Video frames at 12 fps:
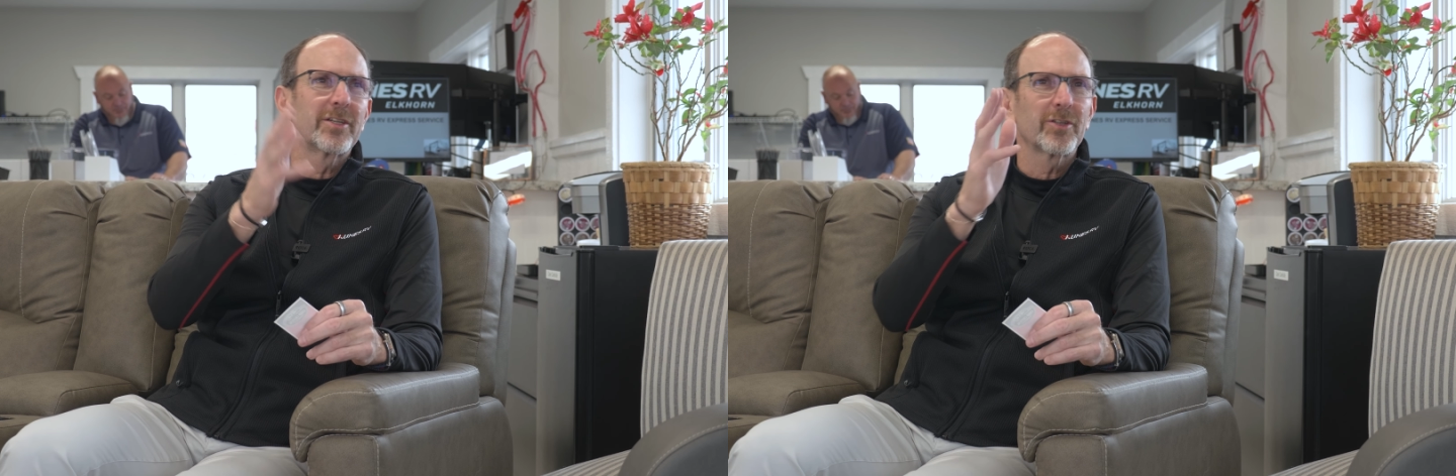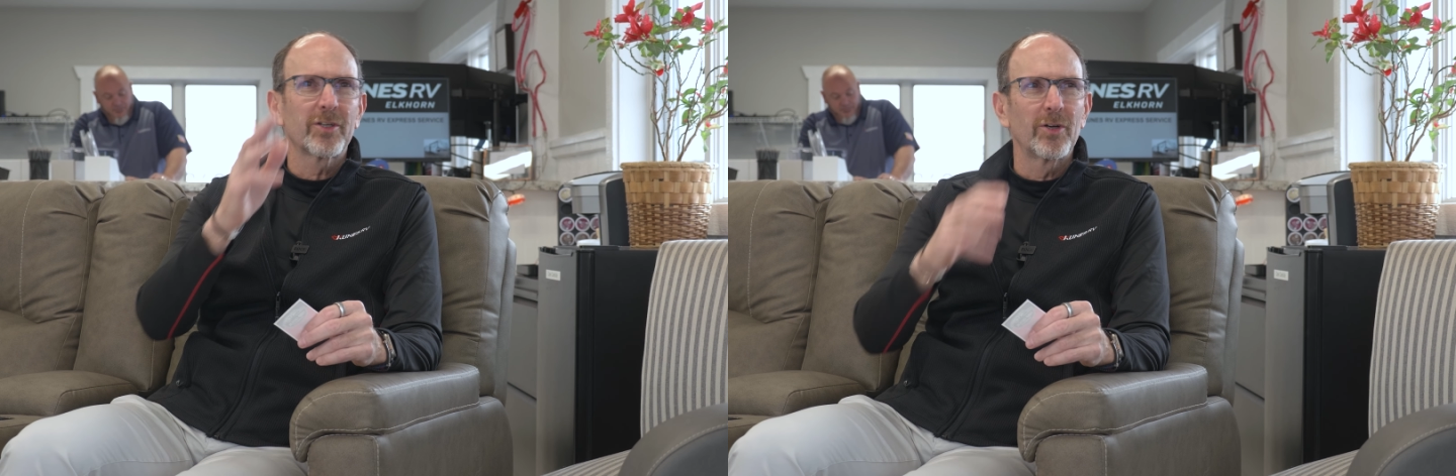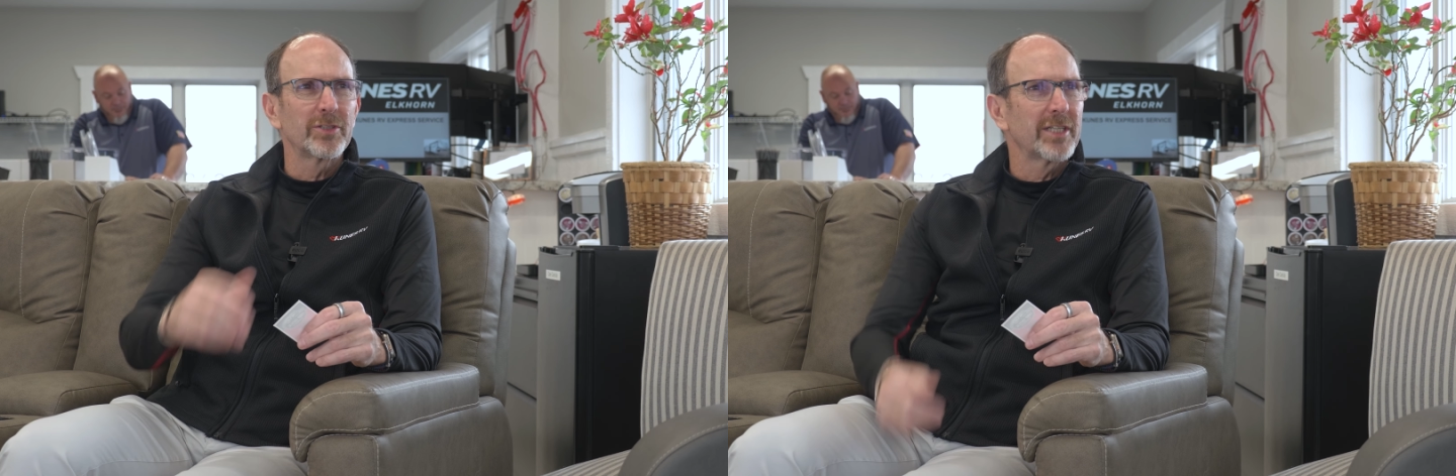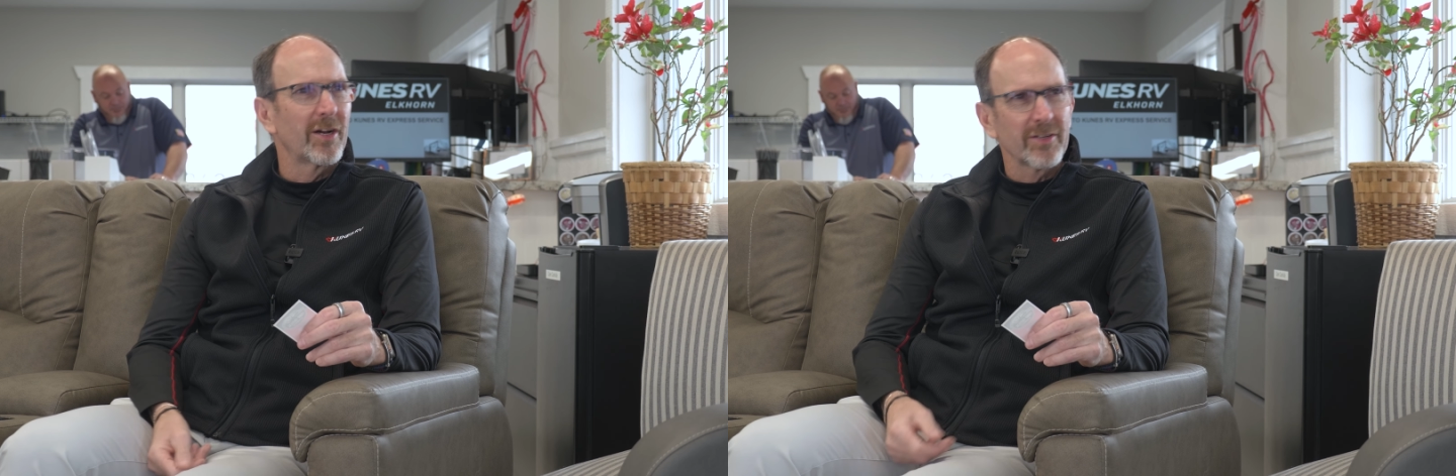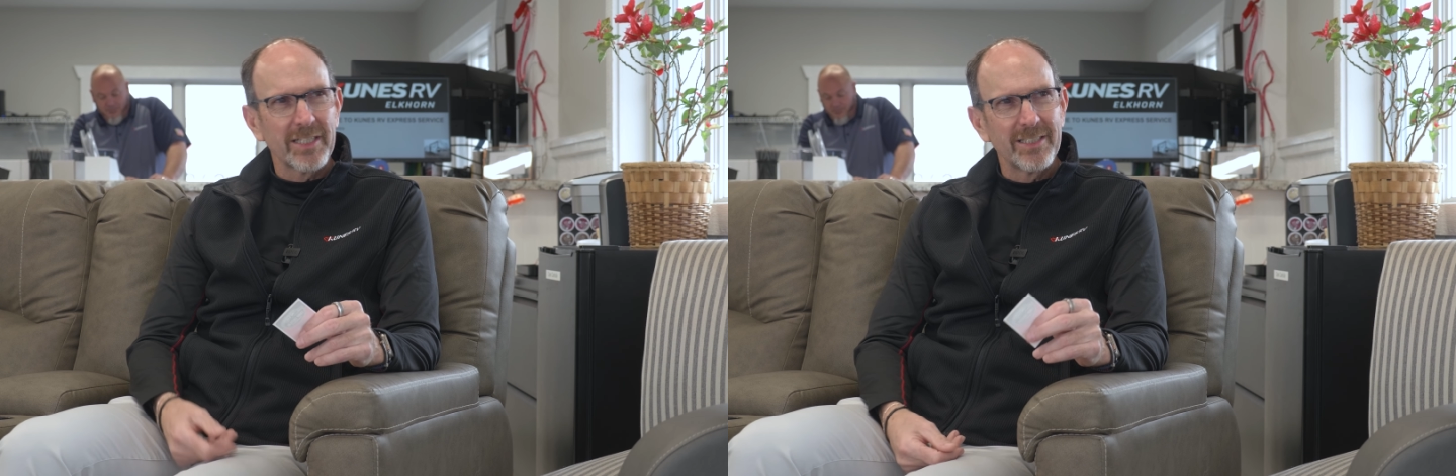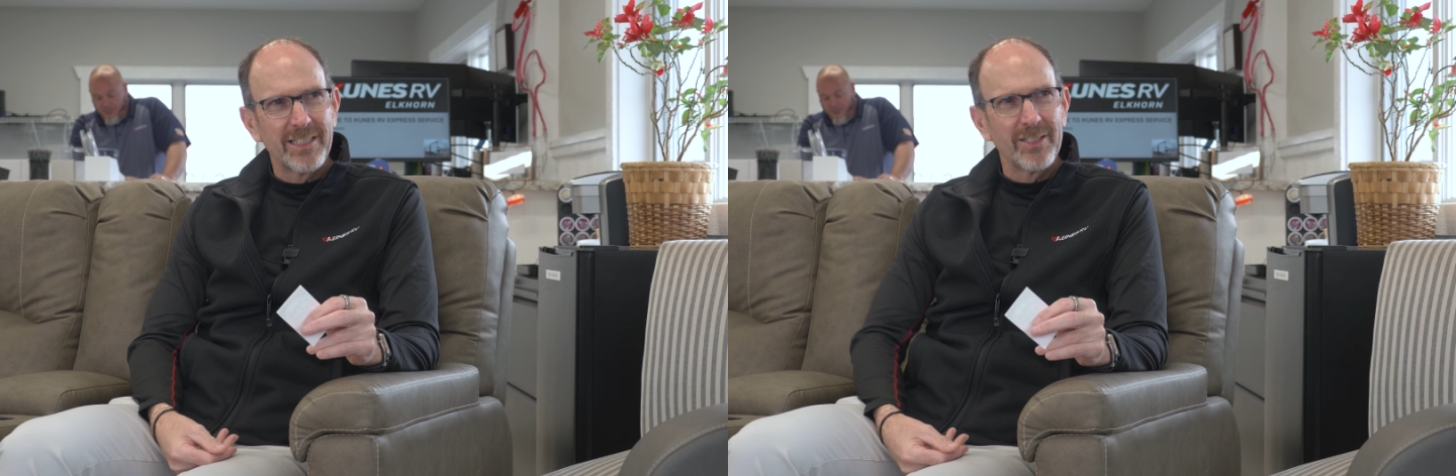your coach out,
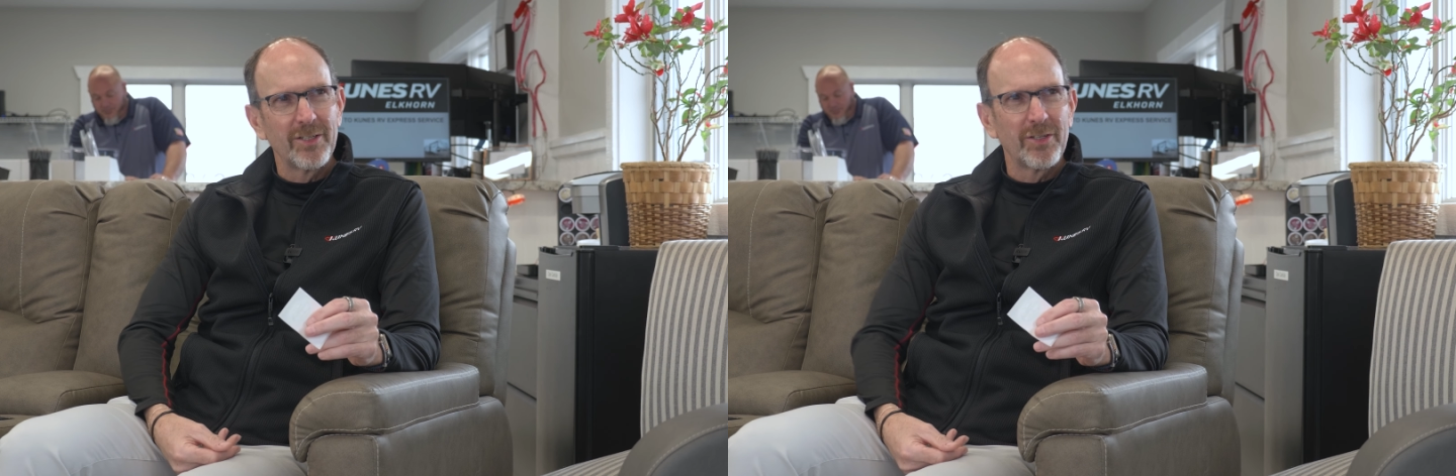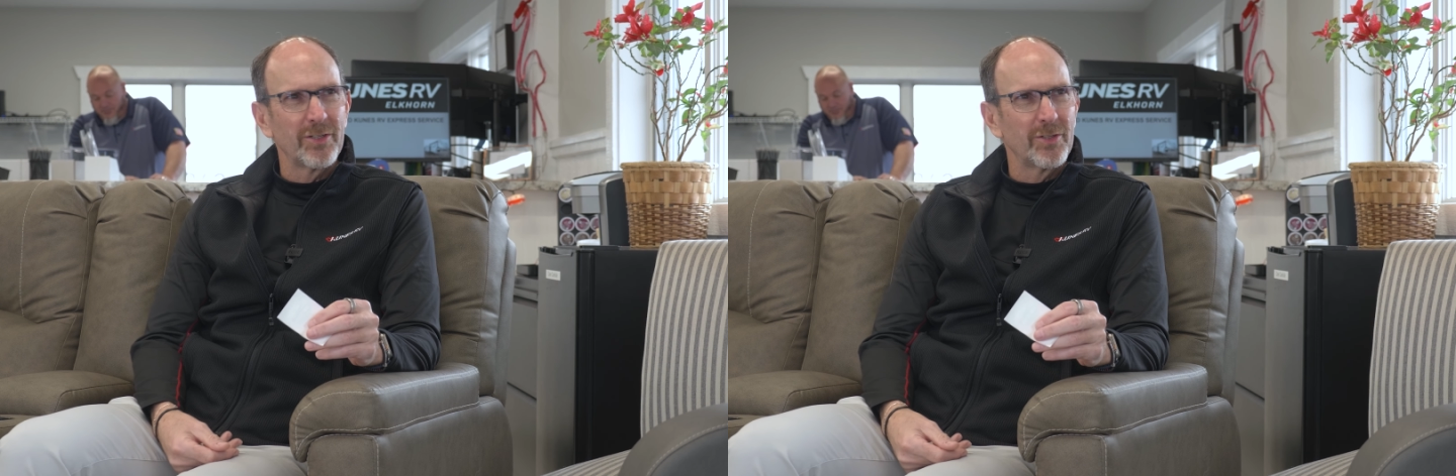continue to